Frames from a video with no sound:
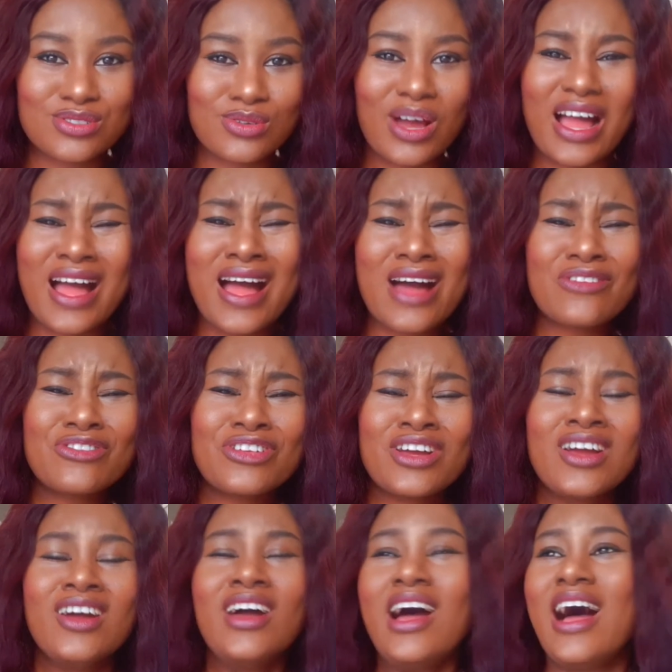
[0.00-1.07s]
So I
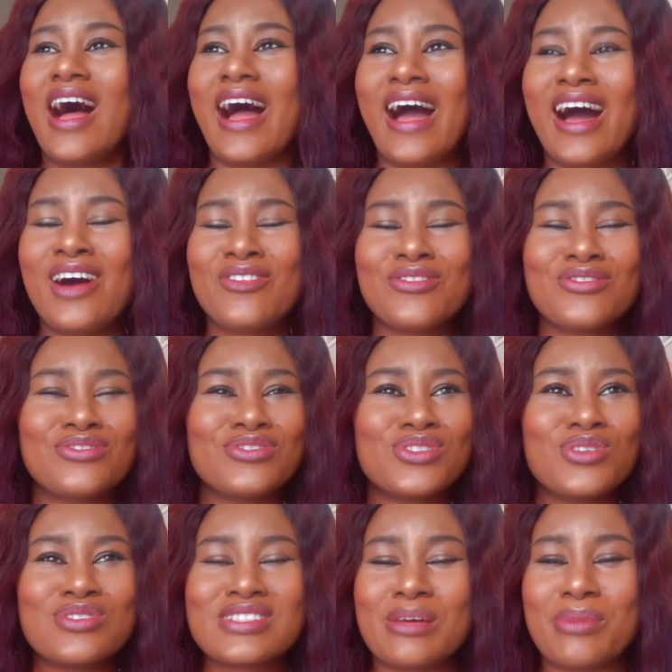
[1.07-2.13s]
have
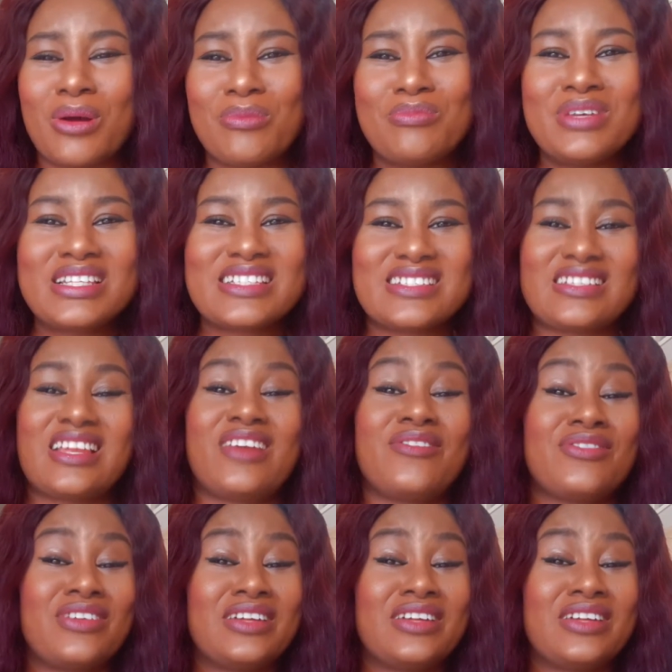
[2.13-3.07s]
notes about meetings that I've